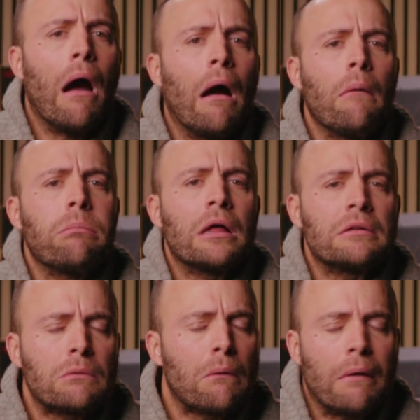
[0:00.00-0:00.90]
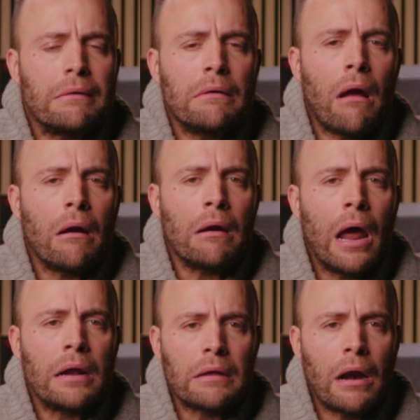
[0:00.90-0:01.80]
Hellblade 2, I did not
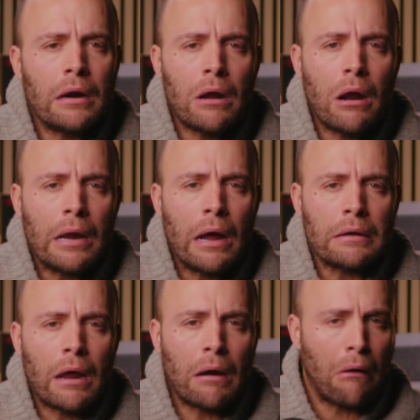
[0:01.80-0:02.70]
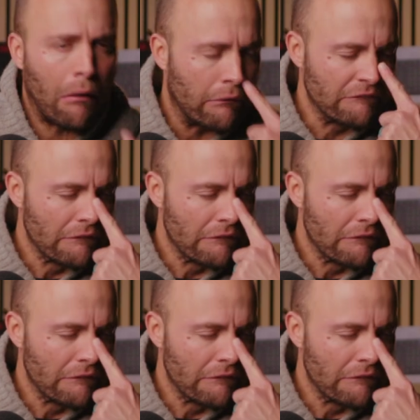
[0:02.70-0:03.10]
like that. I did not like that at all.